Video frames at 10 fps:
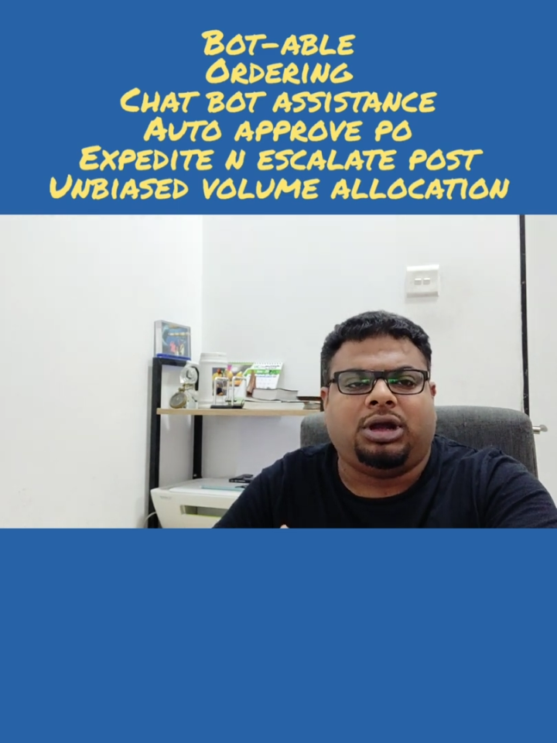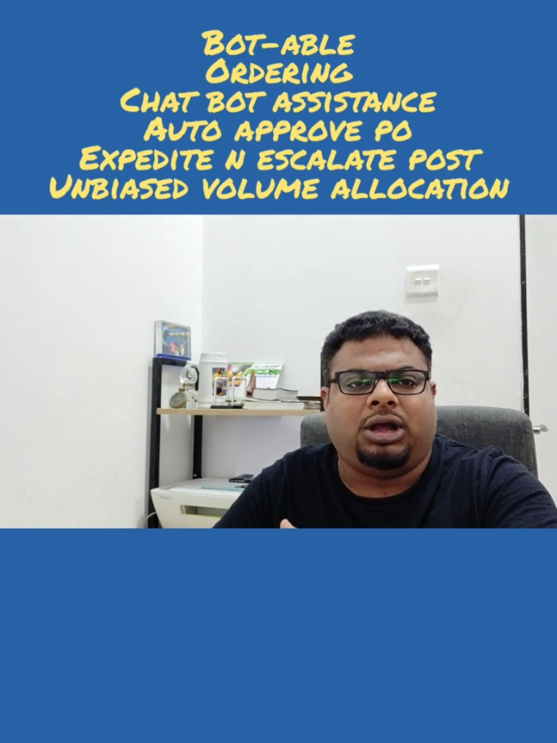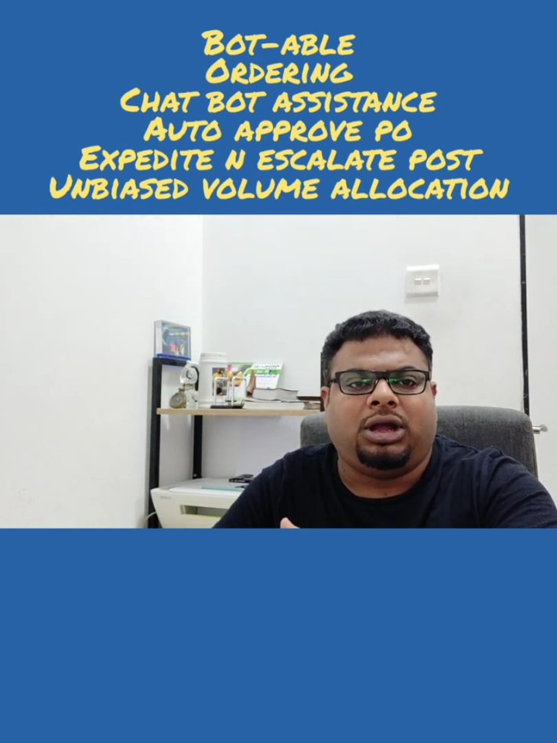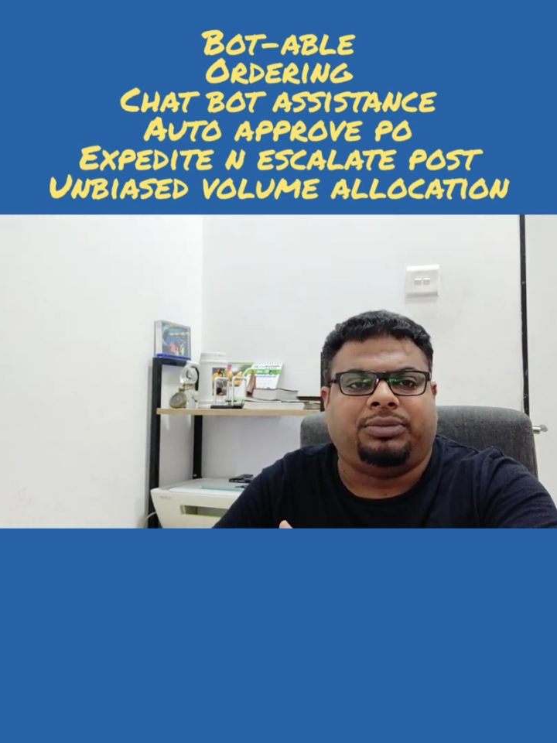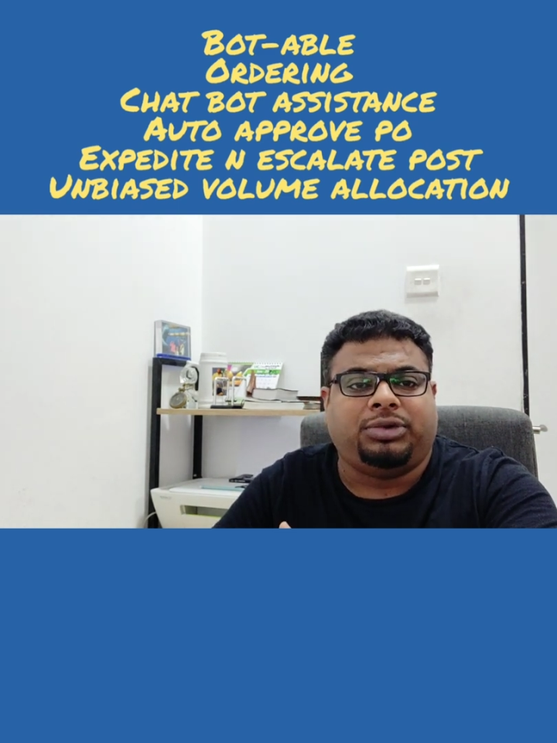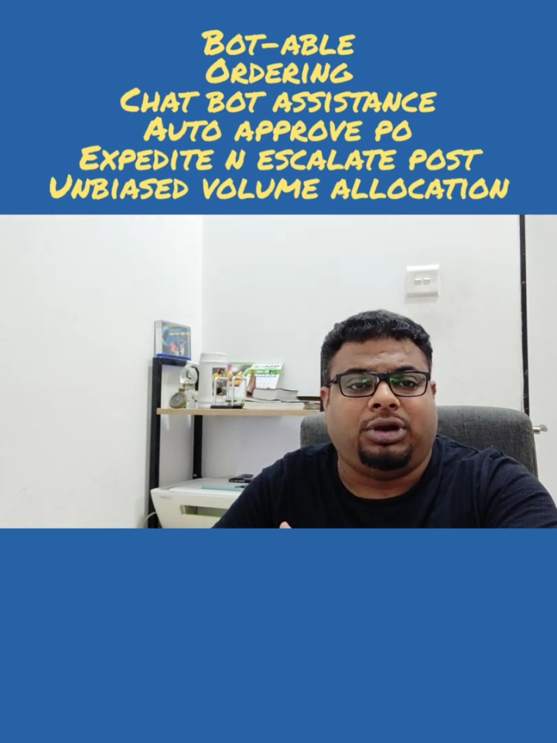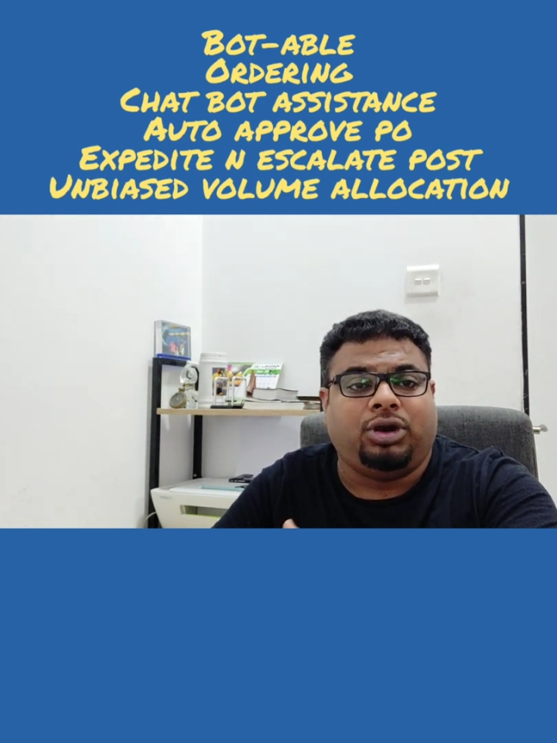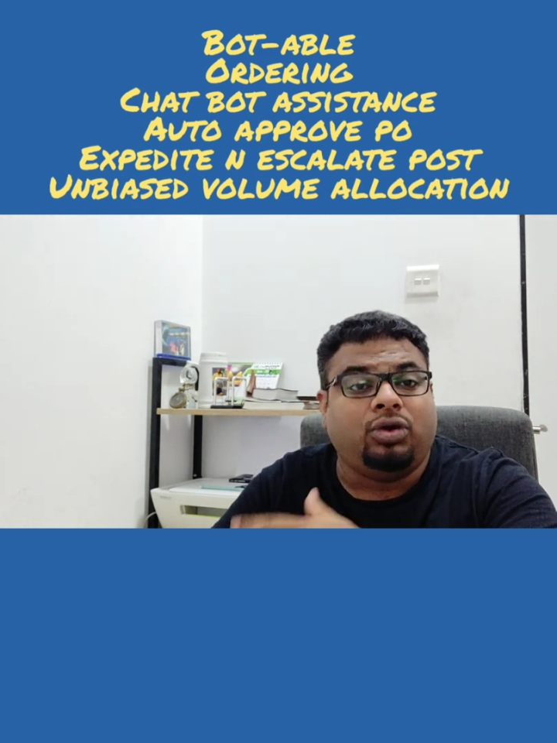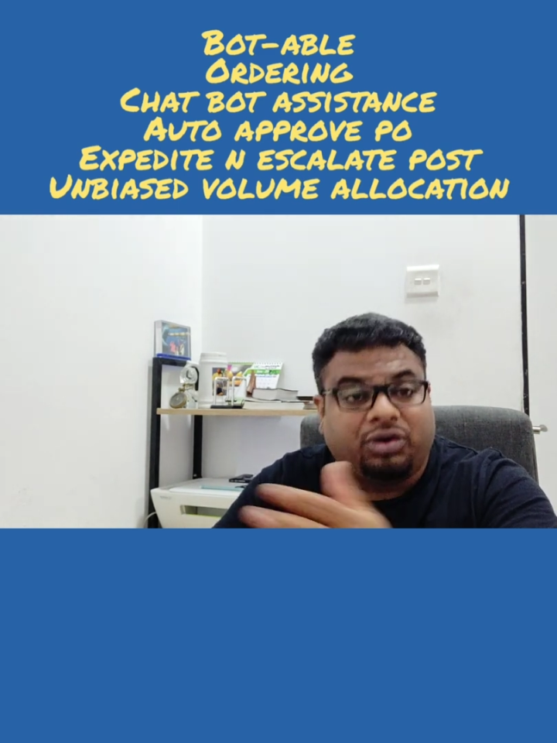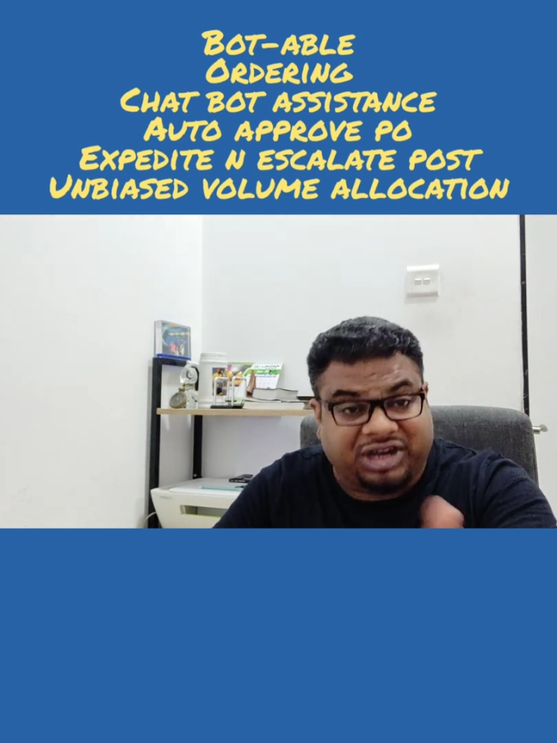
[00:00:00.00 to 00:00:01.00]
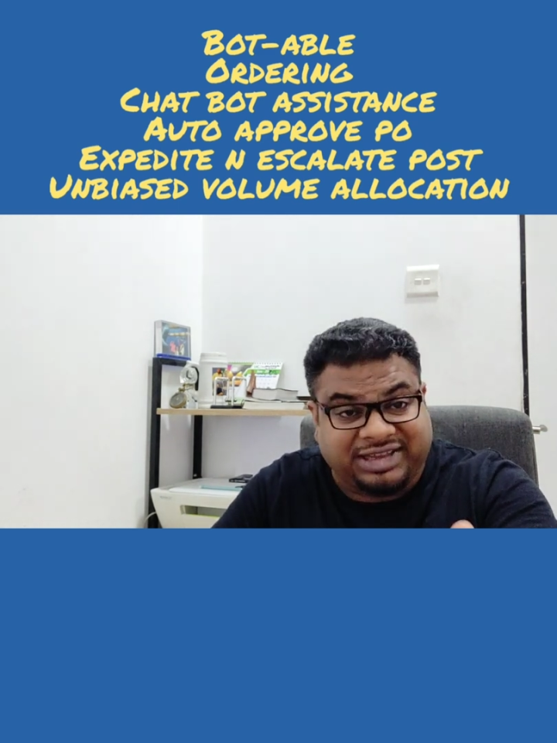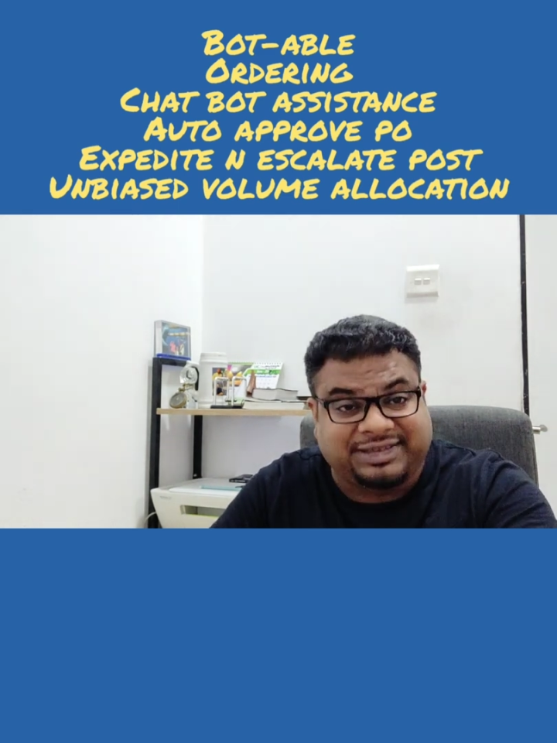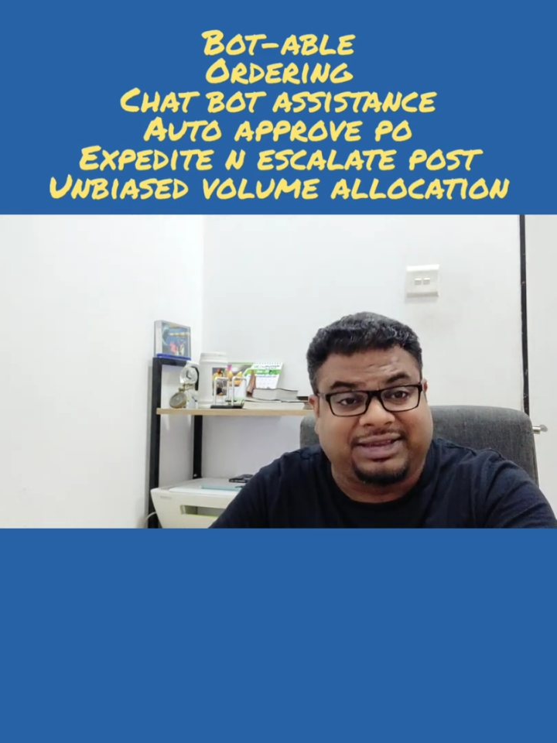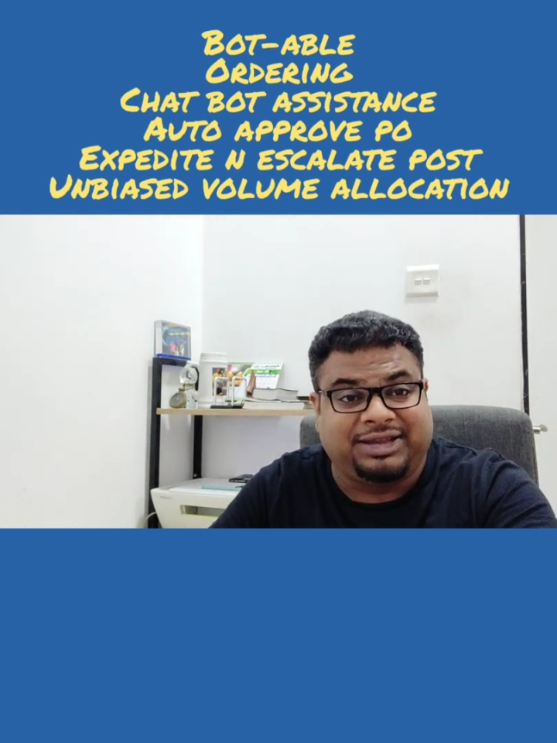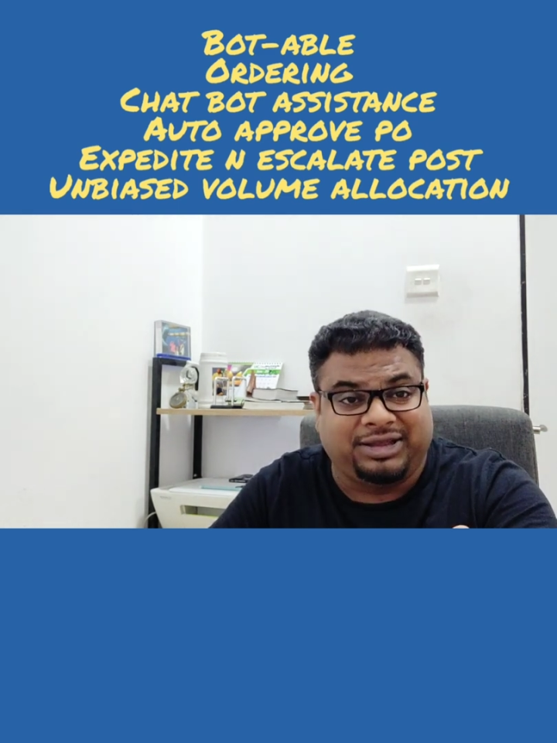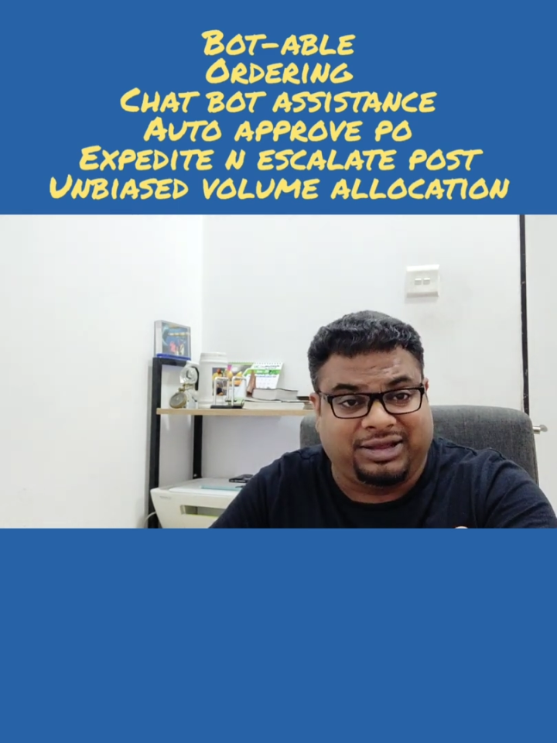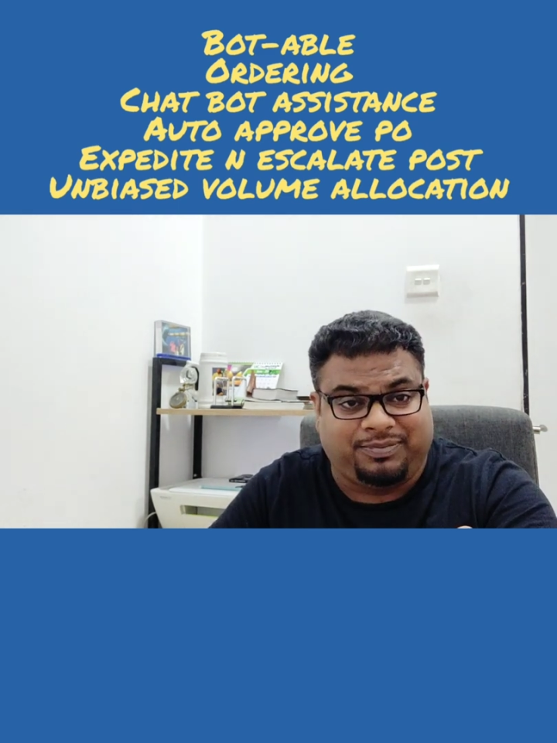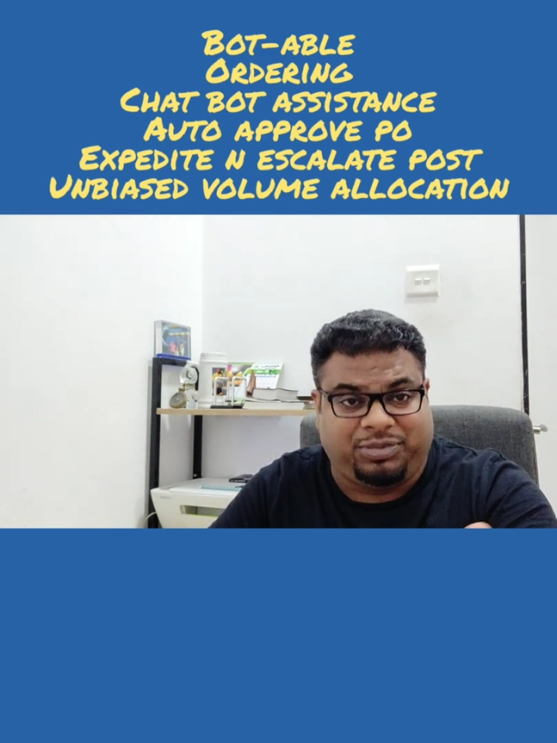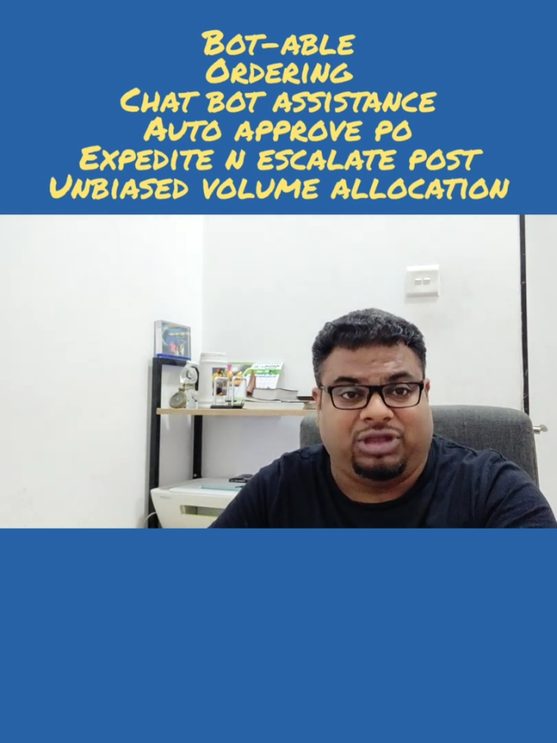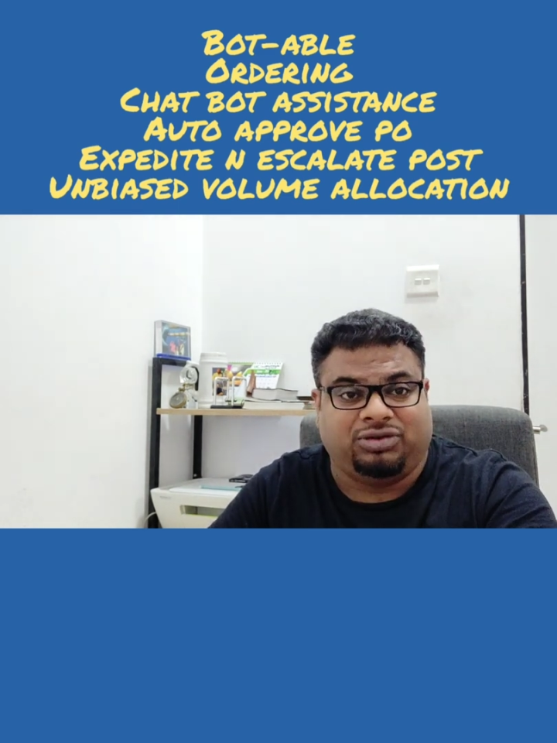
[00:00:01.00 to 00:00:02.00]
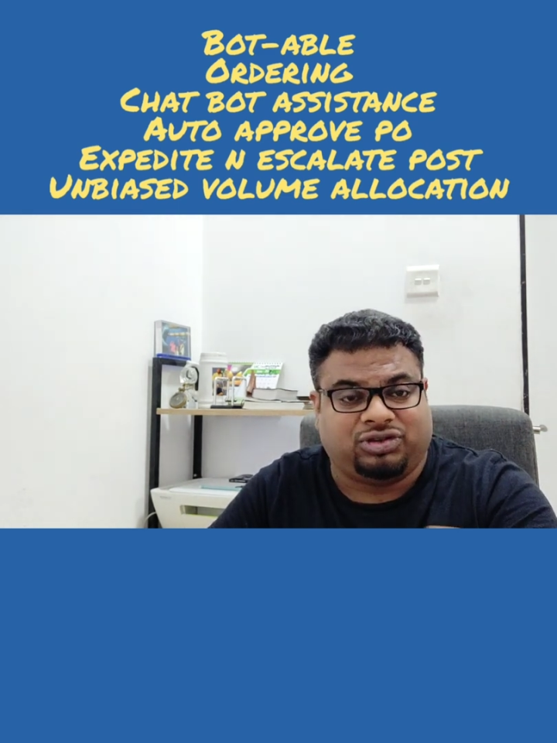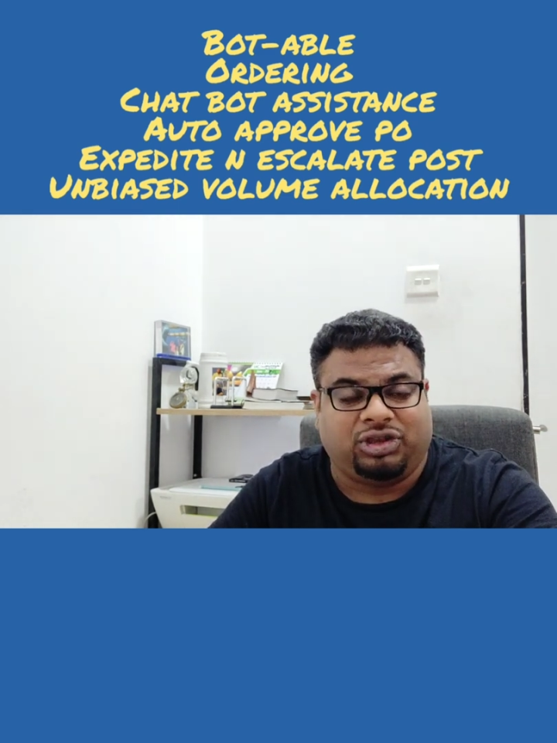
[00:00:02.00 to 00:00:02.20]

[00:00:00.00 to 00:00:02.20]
low risk POs.